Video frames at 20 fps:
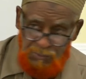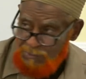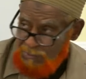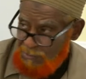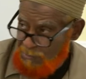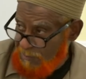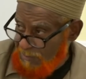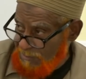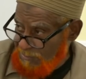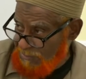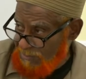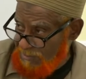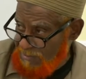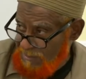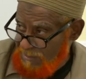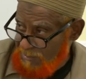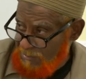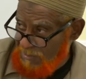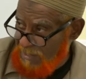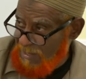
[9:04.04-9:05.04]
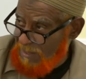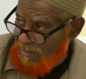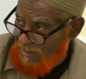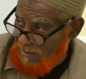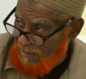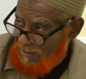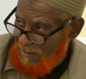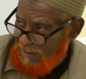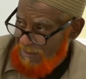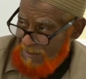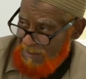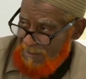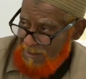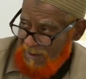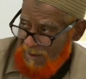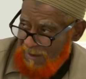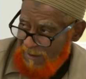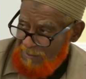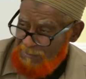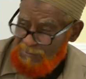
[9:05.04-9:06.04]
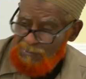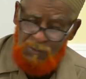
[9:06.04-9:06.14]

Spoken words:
suspicion. Okay? All right.